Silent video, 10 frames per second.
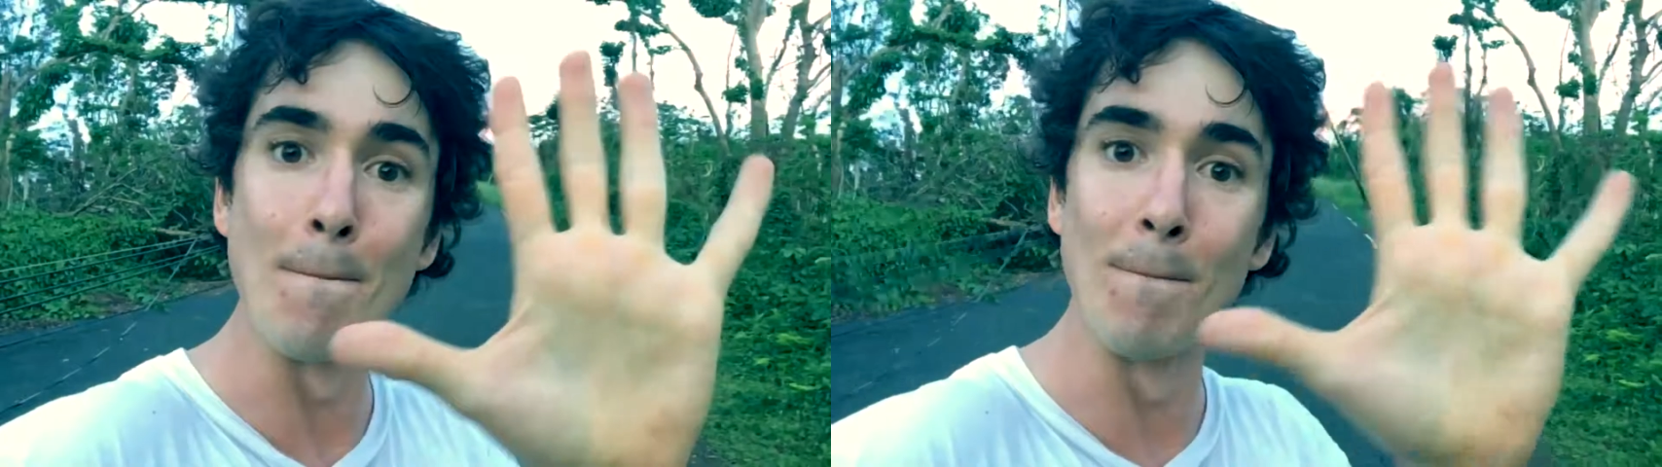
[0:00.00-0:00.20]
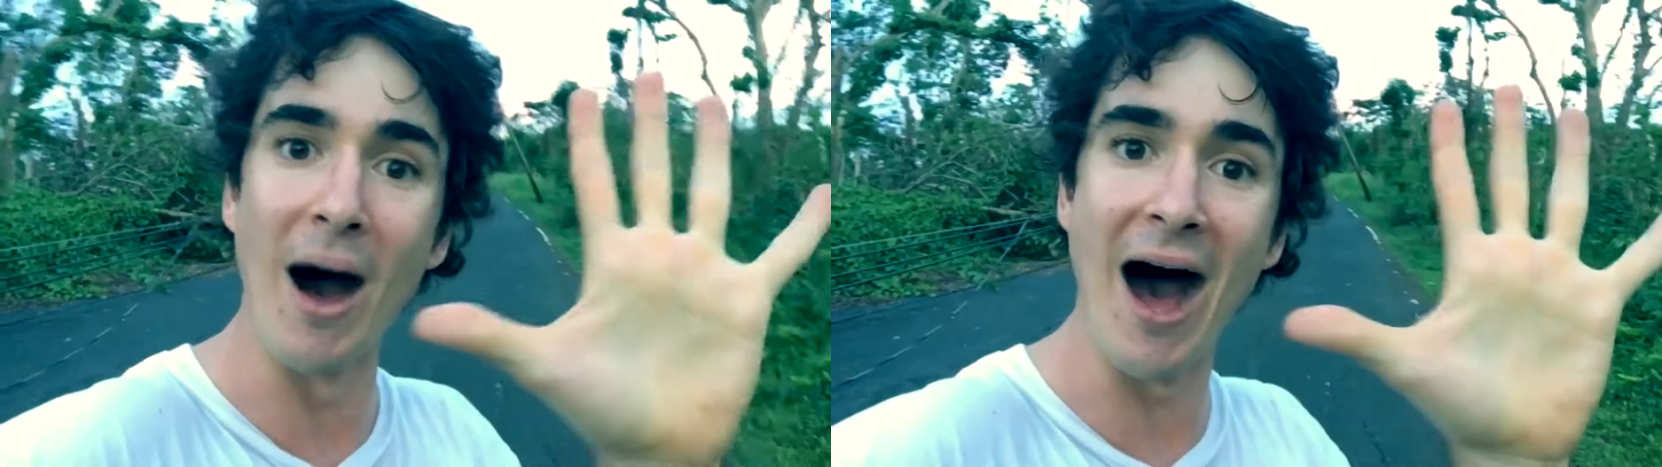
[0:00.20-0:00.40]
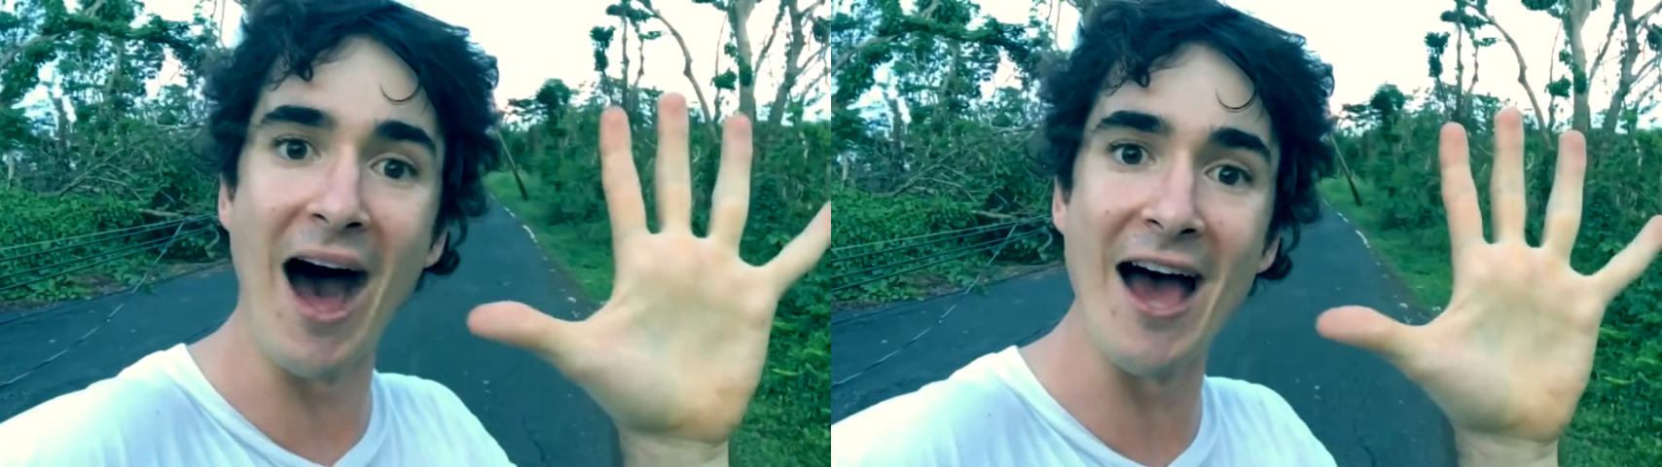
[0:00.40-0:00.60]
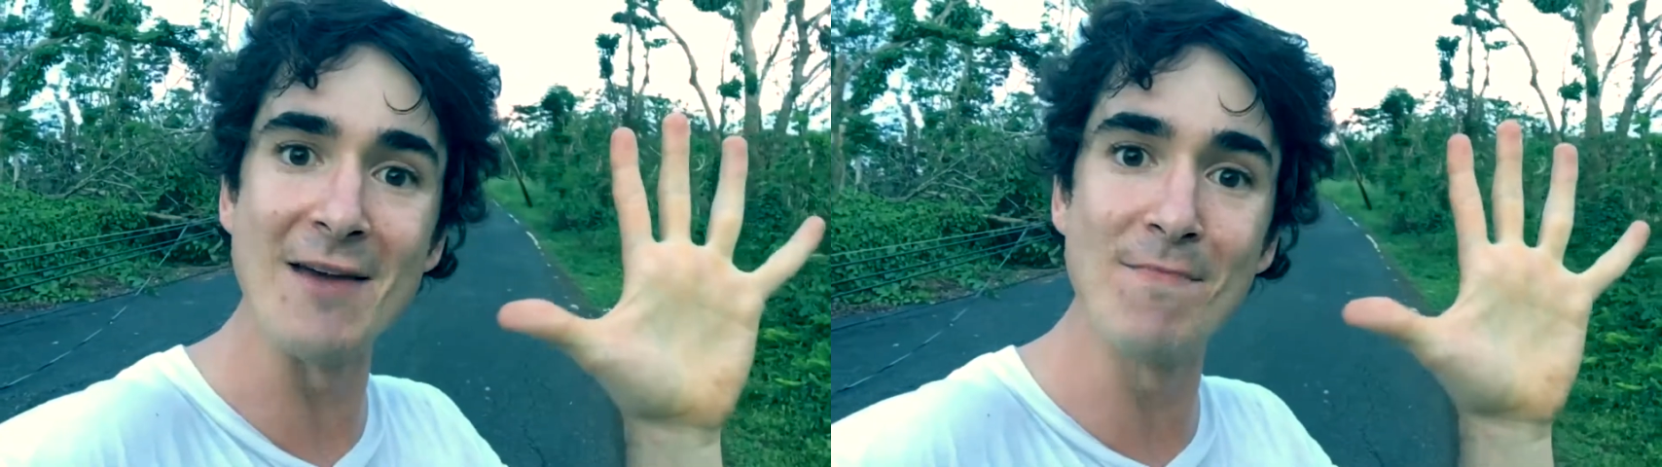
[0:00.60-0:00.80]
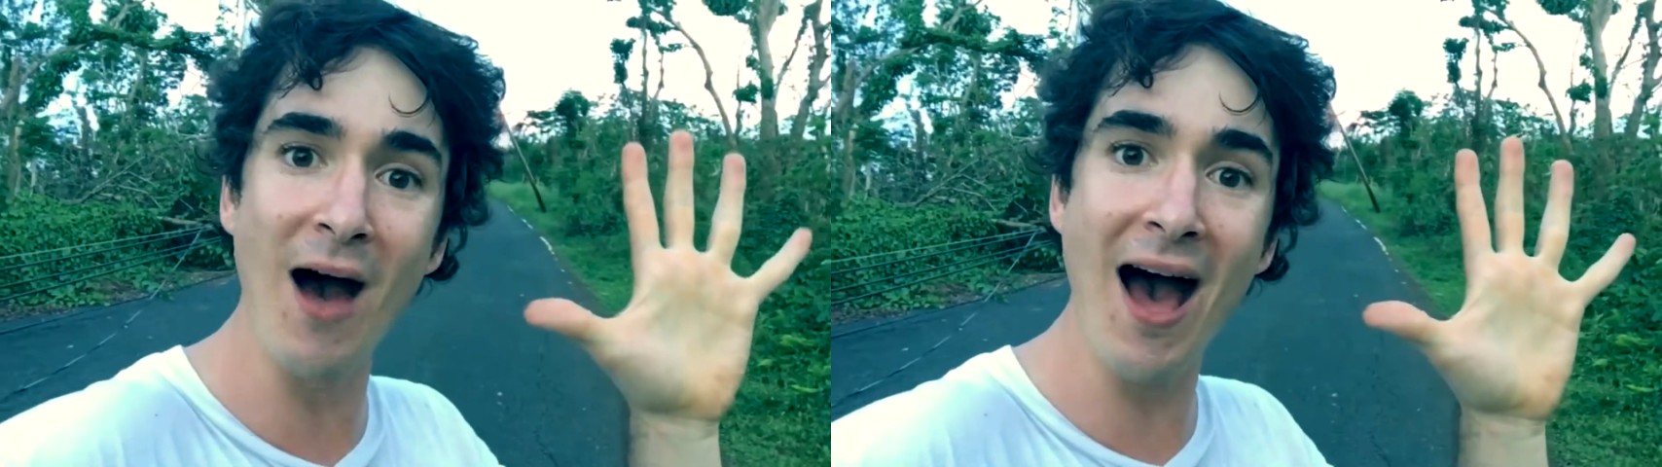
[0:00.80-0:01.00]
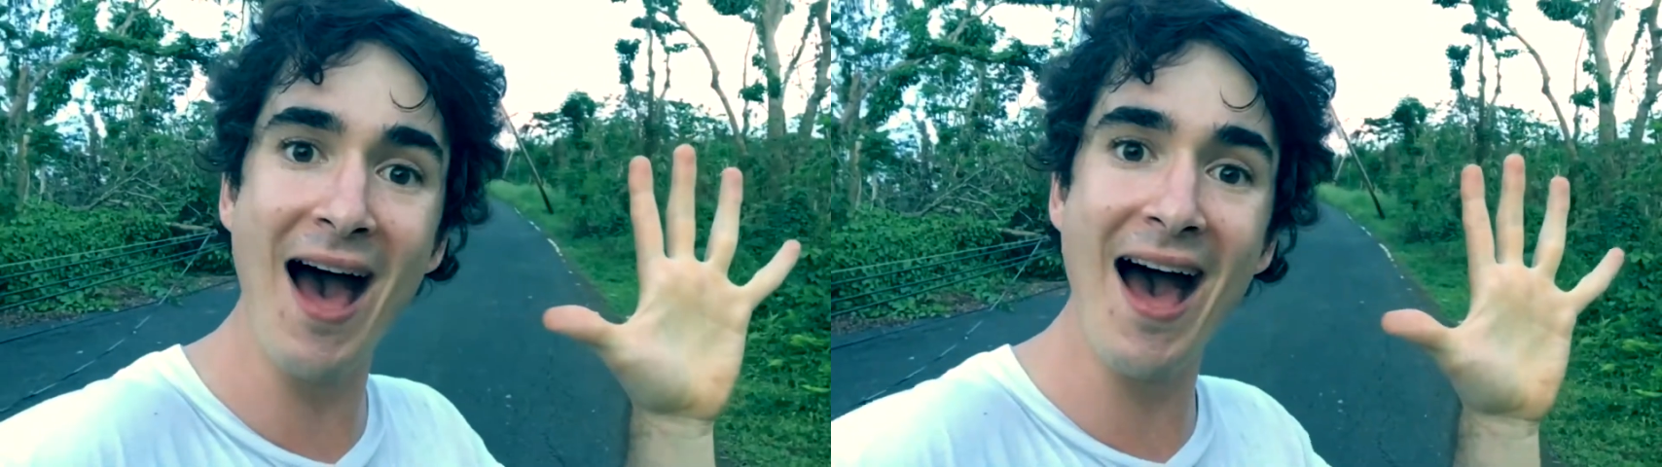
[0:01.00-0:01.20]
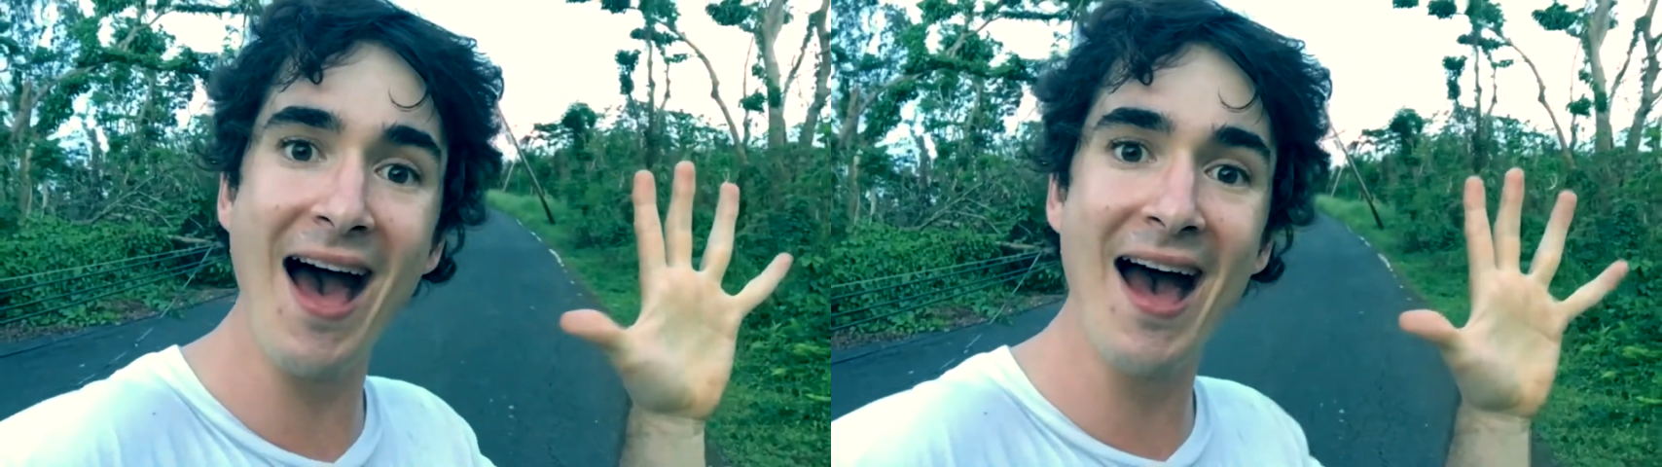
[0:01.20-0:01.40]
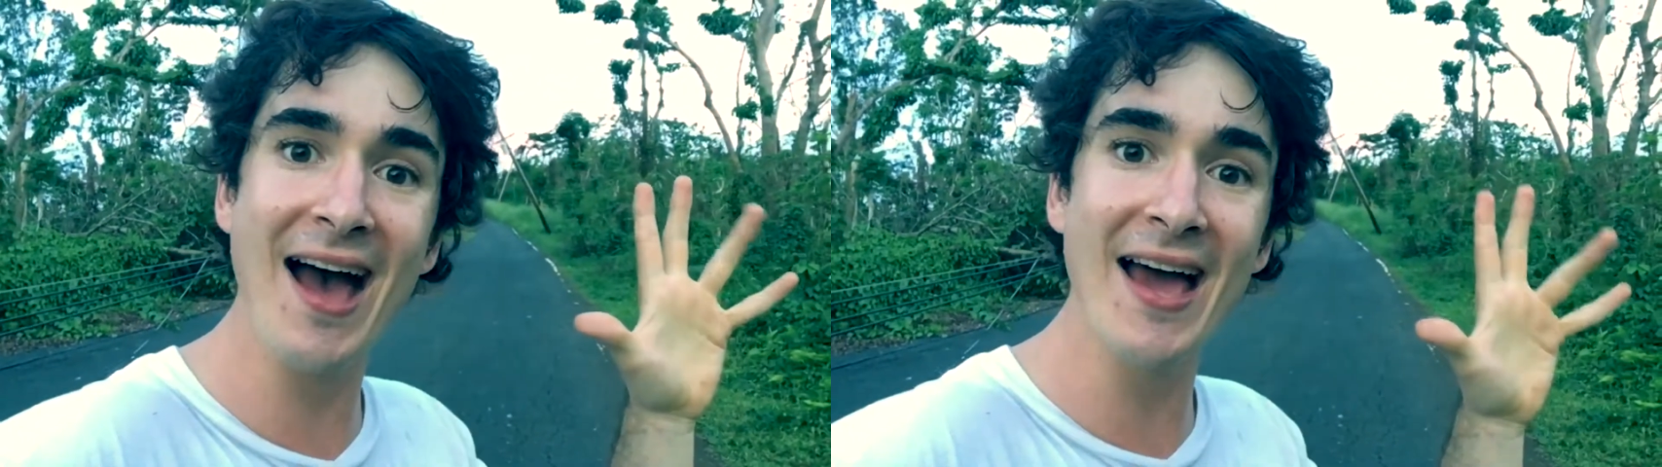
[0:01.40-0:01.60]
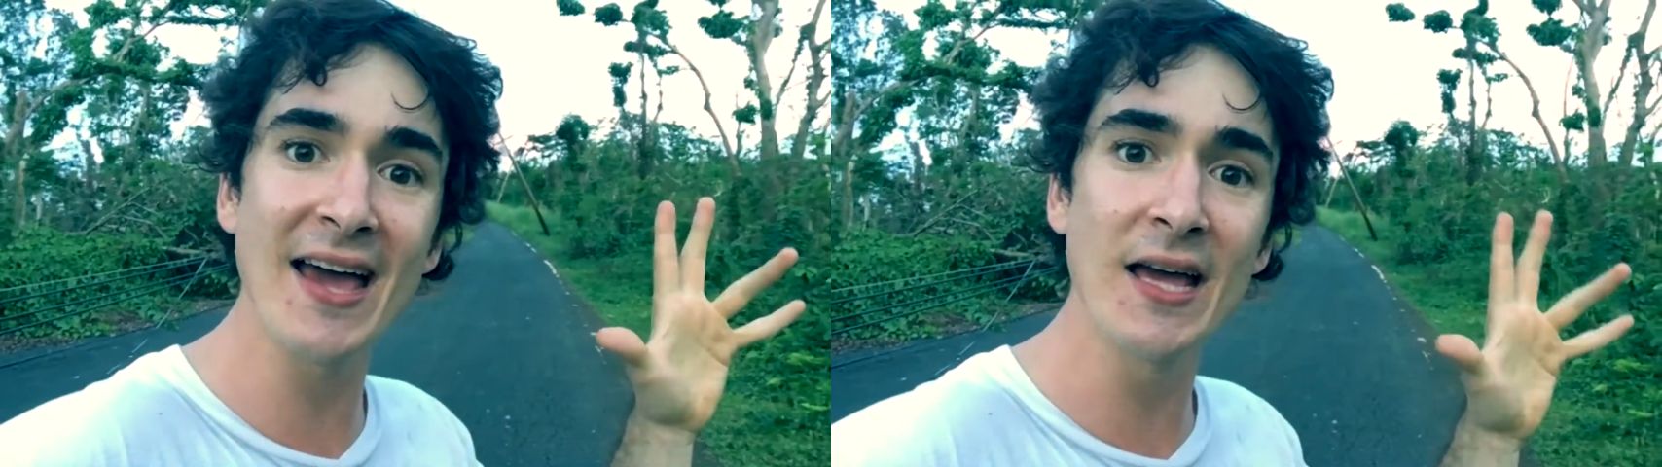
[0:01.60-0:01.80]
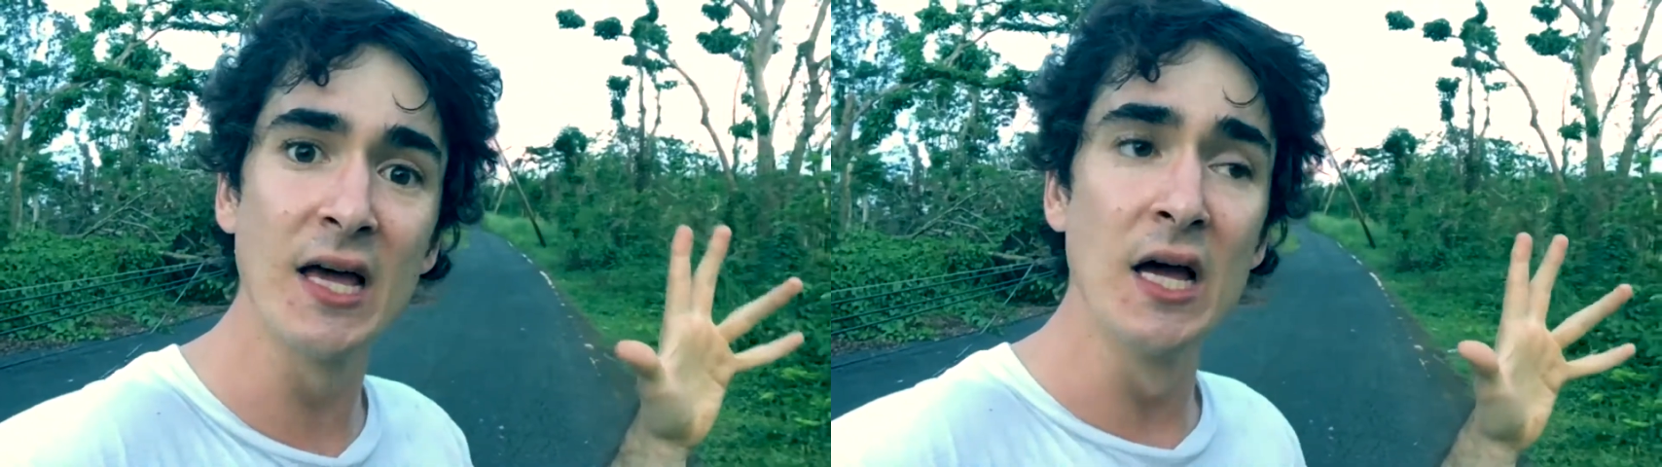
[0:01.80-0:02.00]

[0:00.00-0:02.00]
bye bye